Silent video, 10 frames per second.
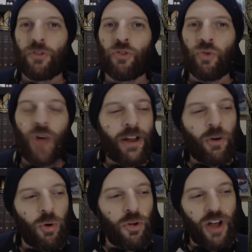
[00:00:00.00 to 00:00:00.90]
so try to
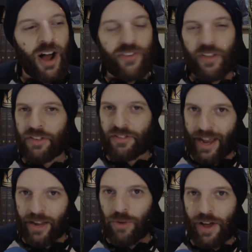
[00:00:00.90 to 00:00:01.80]
hold off on the
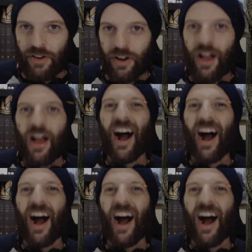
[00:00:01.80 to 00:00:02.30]
second weather.